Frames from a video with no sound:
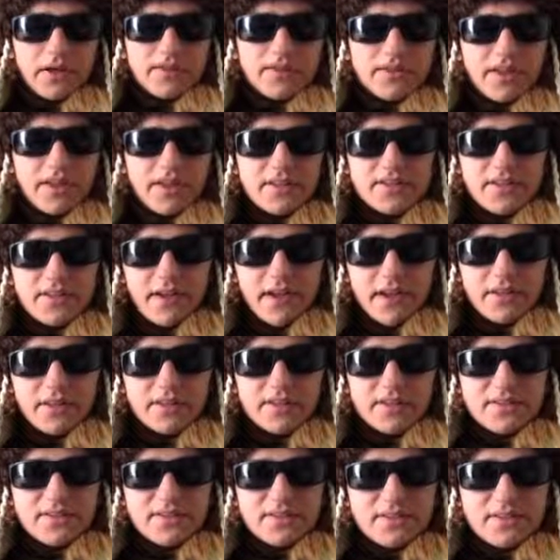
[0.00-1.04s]
10
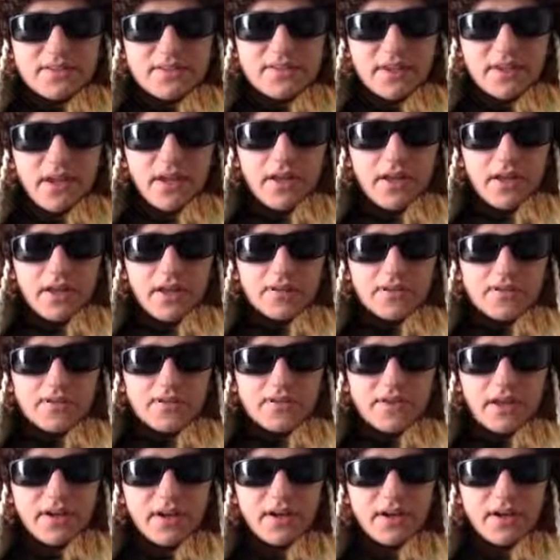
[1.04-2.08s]
seconds,
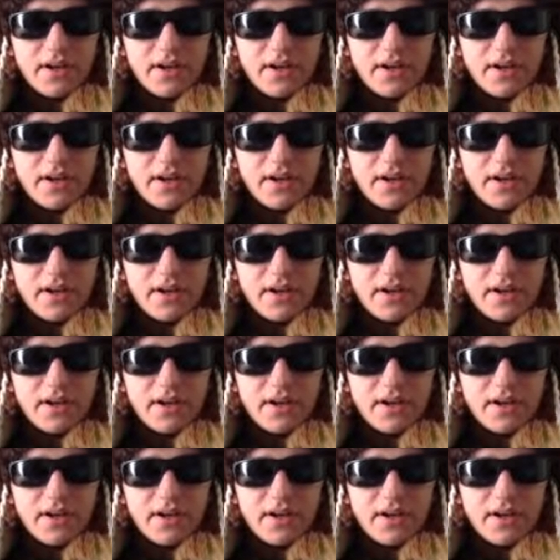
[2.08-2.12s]
and